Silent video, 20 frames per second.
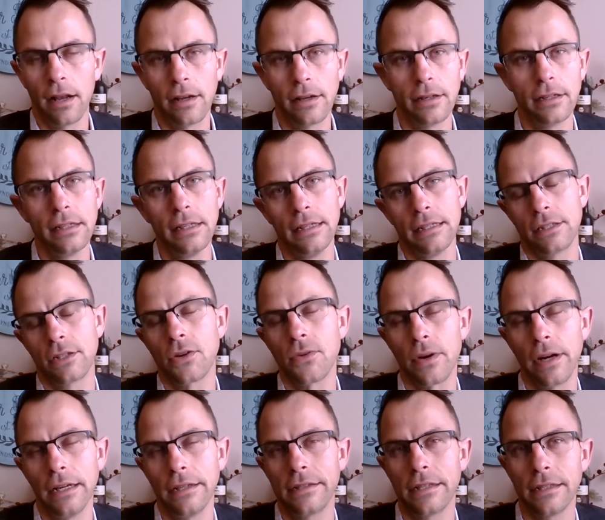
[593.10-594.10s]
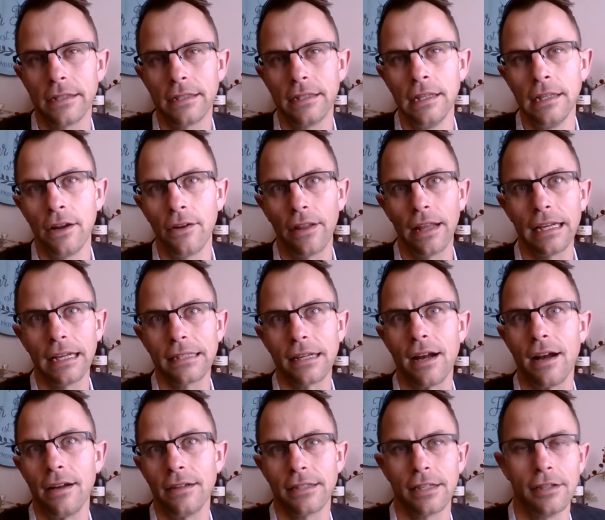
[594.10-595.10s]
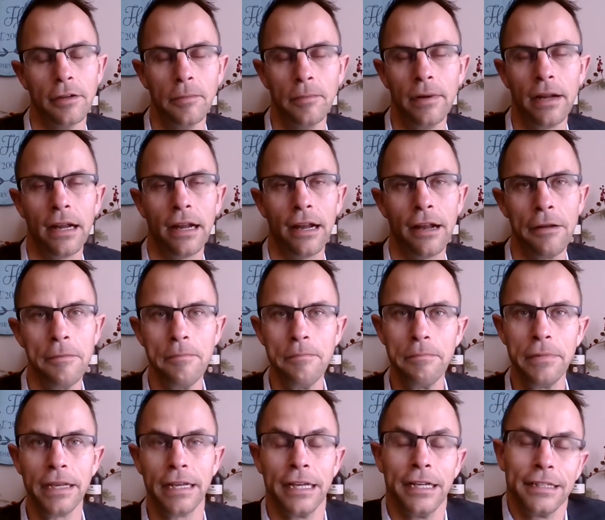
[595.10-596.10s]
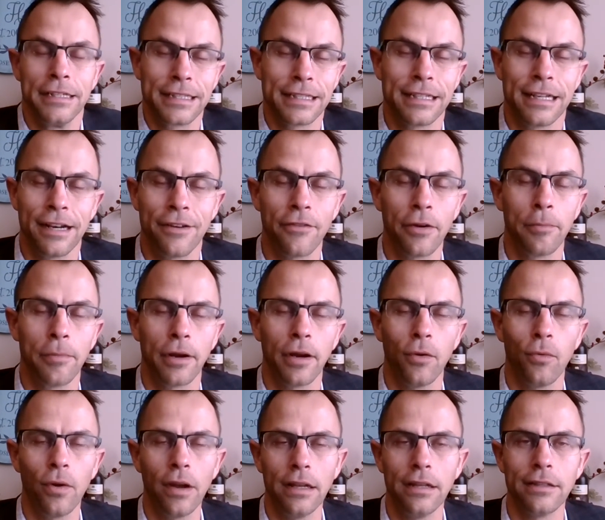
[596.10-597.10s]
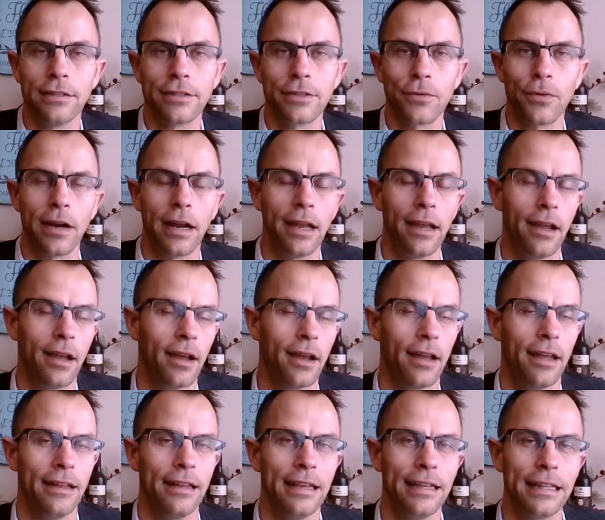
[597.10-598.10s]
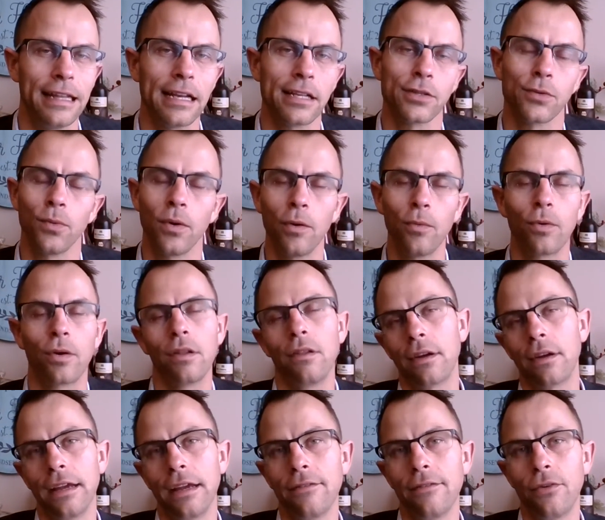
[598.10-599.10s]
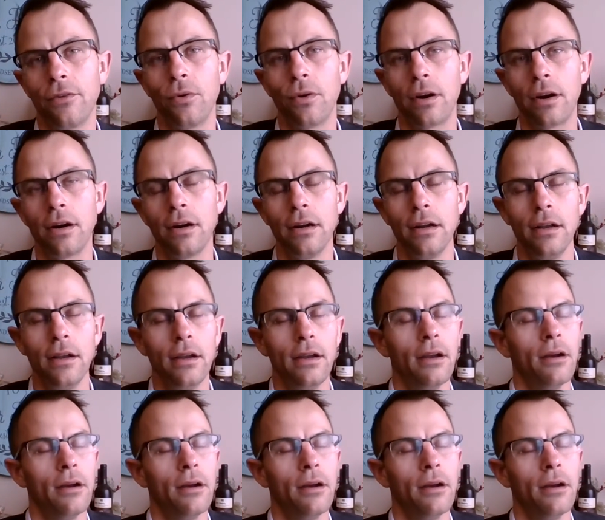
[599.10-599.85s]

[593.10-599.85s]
goodness gracious, you know, that's awesome, because then everybody wins, right? And that's what we're looking for.